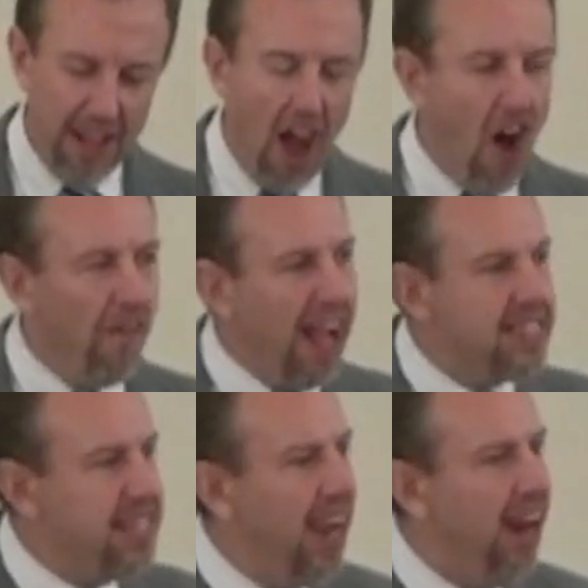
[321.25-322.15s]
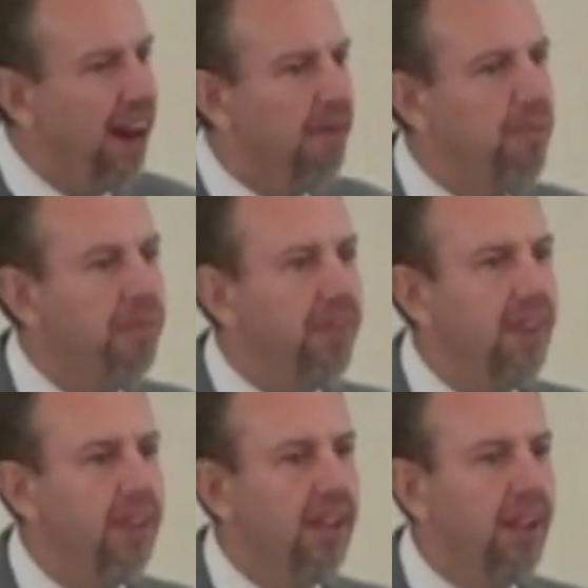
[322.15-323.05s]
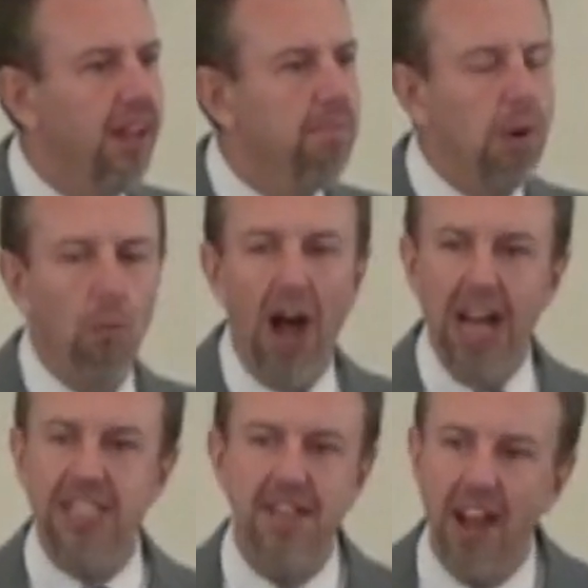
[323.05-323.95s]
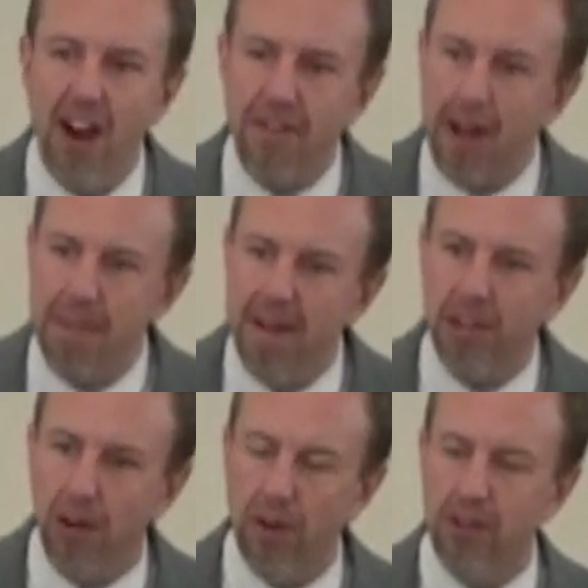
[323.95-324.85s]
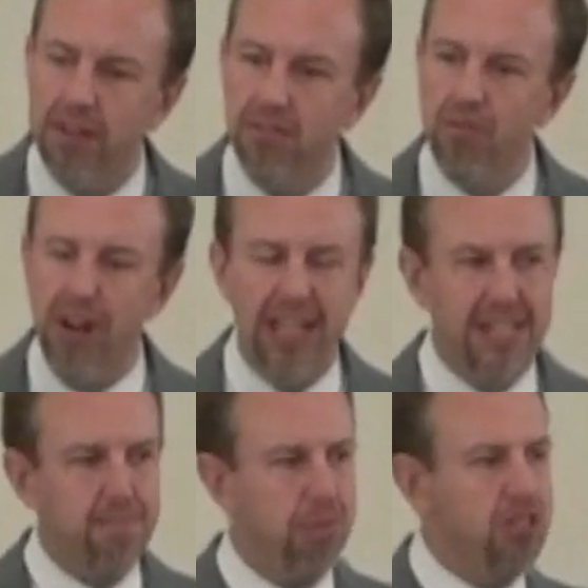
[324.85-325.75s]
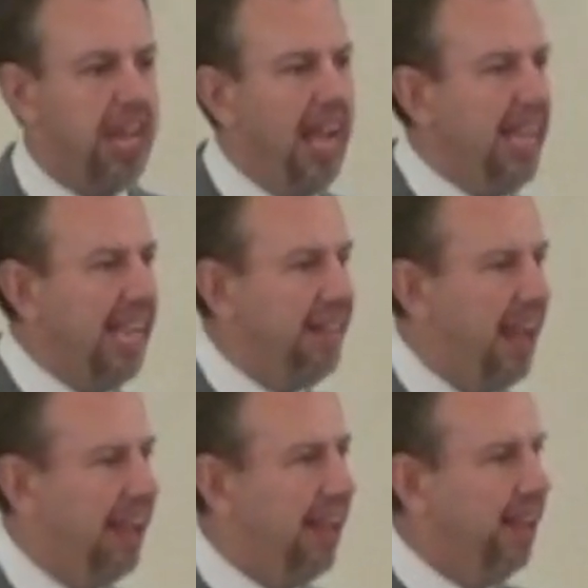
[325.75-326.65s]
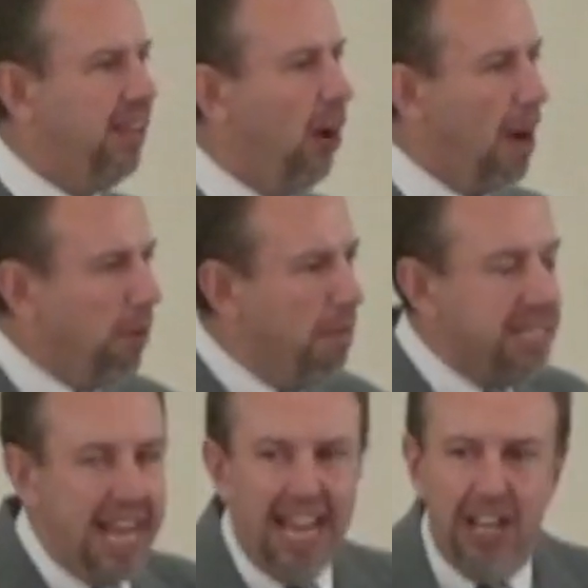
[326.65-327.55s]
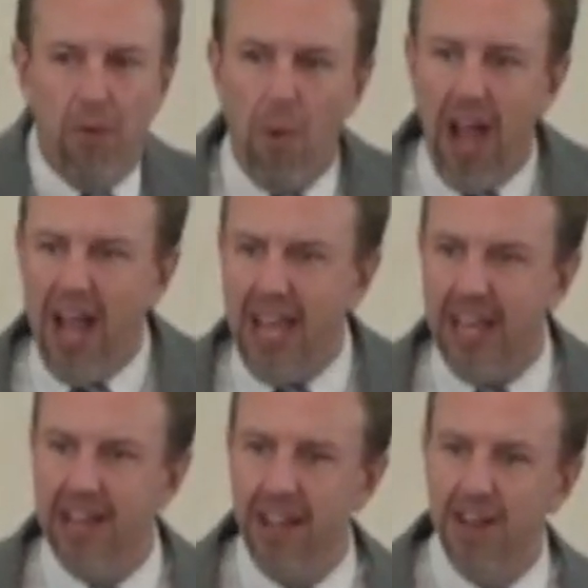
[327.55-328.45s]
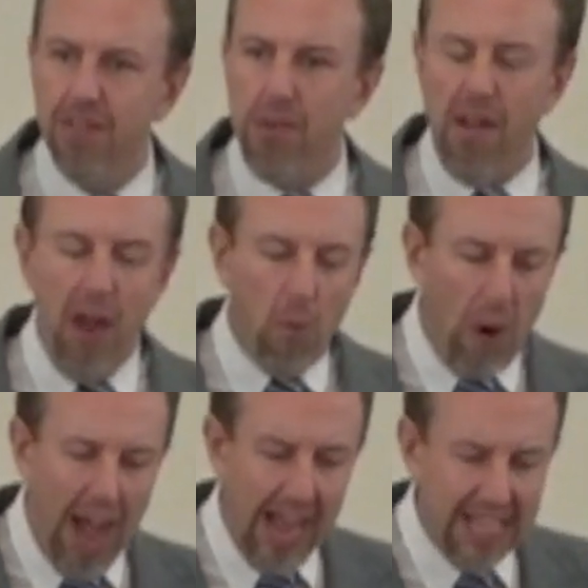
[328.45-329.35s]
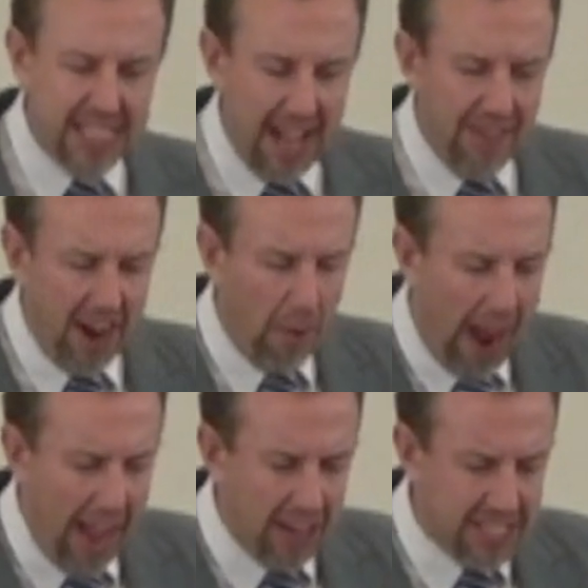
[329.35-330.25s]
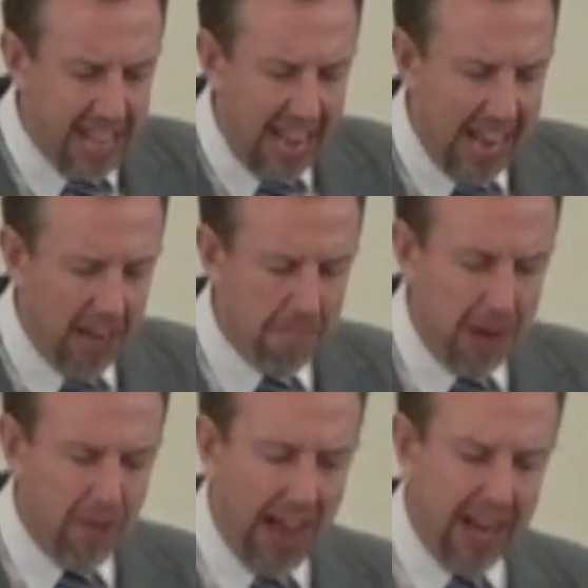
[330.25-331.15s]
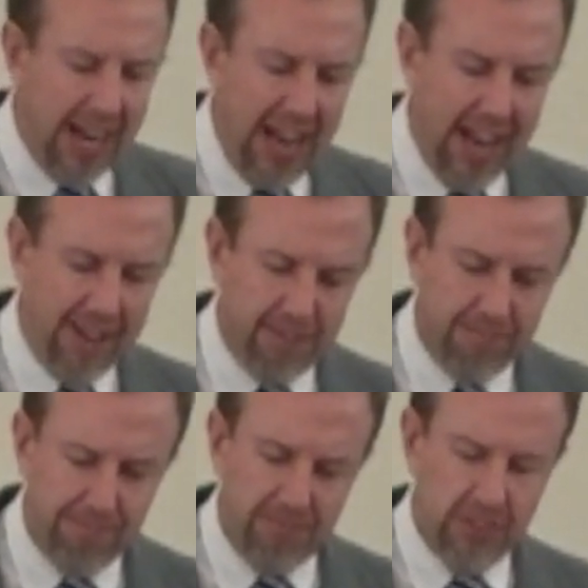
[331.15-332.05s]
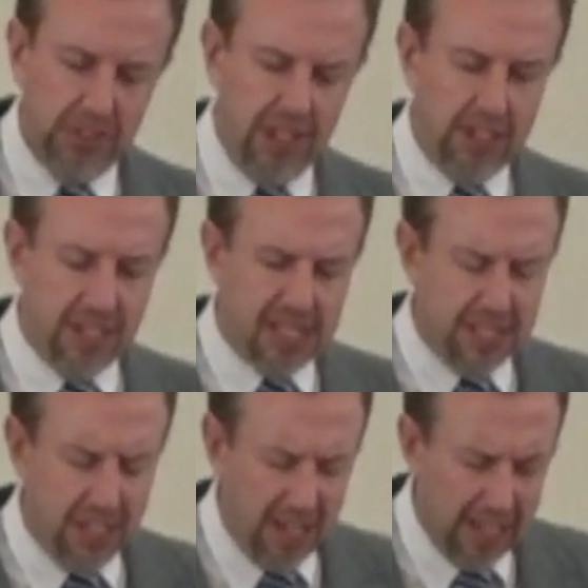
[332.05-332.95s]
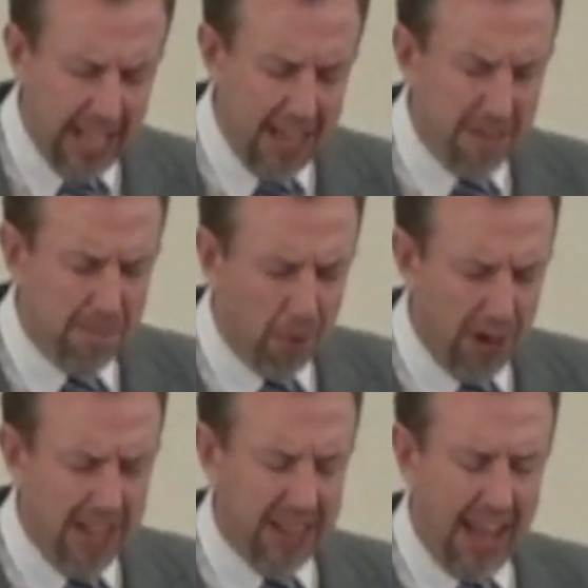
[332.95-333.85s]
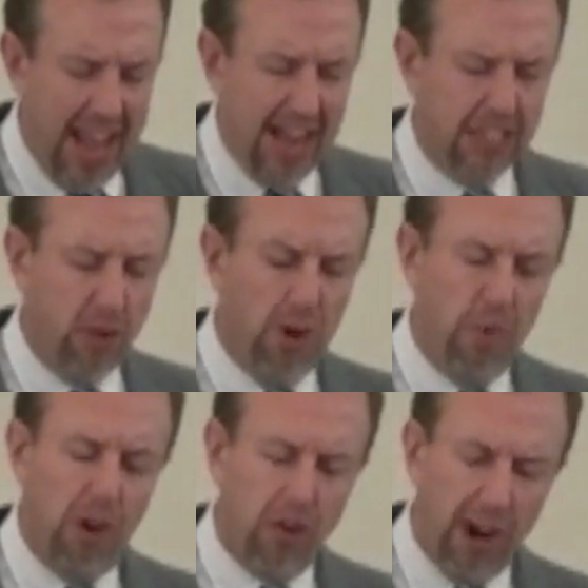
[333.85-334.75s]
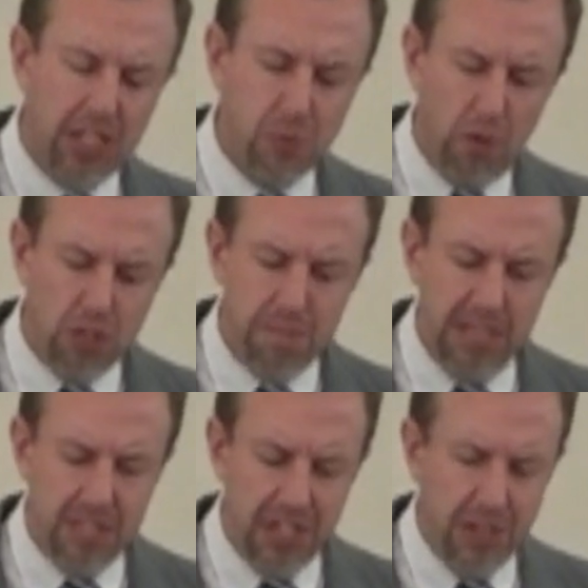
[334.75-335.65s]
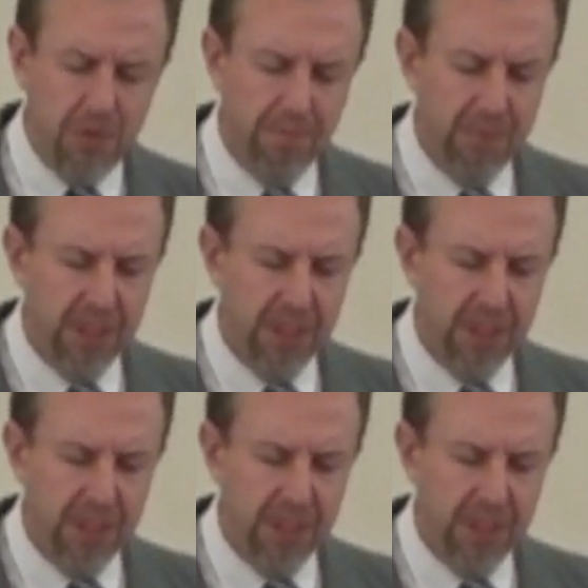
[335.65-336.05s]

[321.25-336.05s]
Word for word: All that's there. But why is it there if I'm never going to really partake in that? You know, I'm going to be taken away from all that. Why is that there? How does that help me right now to, to, to live and breathe and act according to what Christ wants me to do?